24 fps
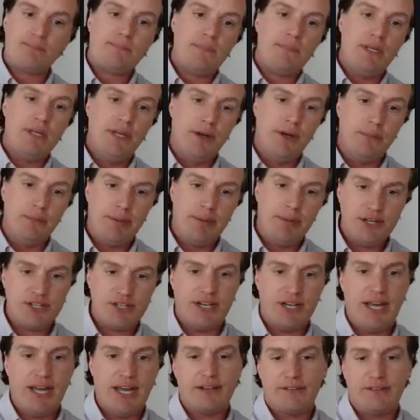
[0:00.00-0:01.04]
you know, patient
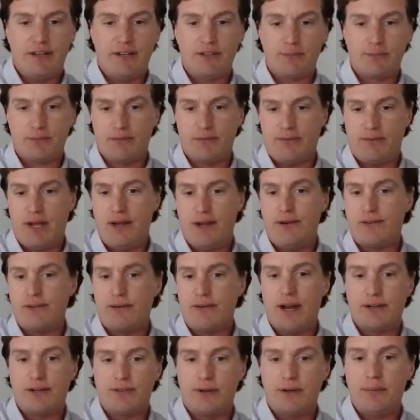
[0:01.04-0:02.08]
access, provider
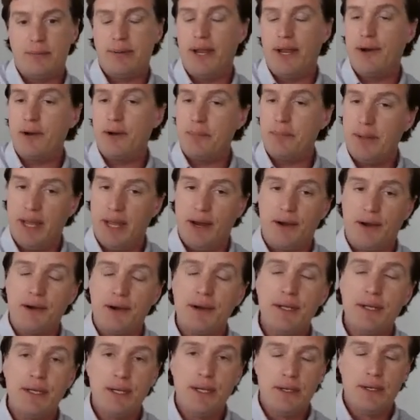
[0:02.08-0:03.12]
directory, payer to payer.
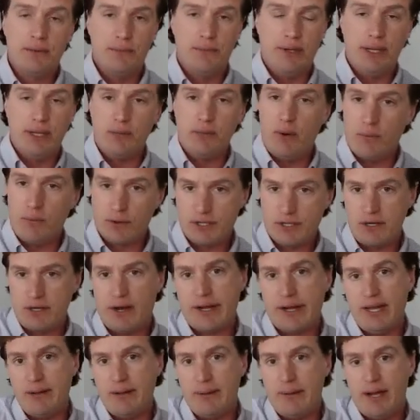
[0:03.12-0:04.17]
Really what we're
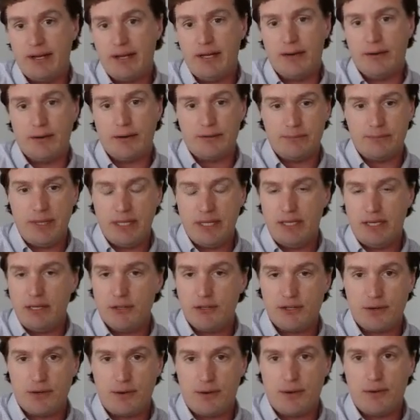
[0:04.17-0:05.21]
talking about here is making
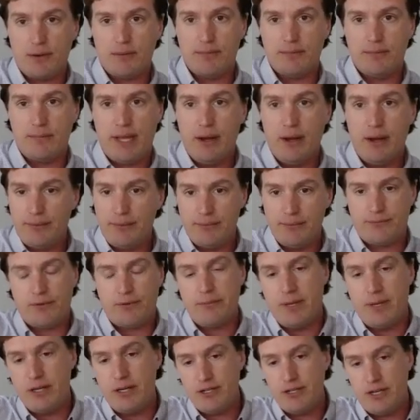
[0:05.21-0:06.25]
sure health
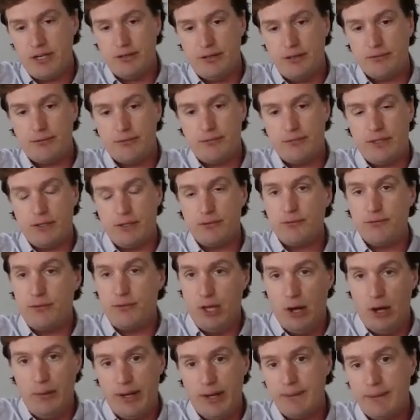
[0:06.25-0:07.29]
information is, is
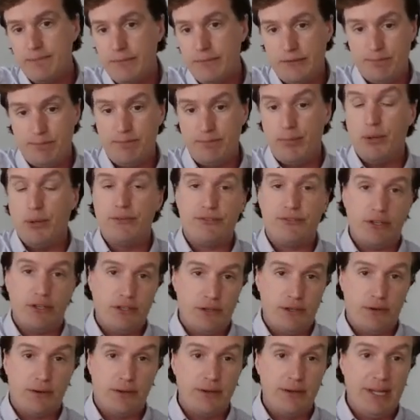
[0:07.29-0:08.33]
flowing both
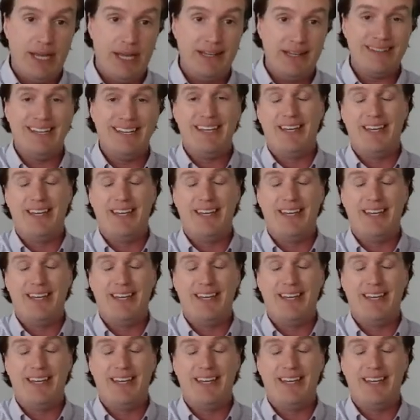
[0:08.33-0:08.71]
securely,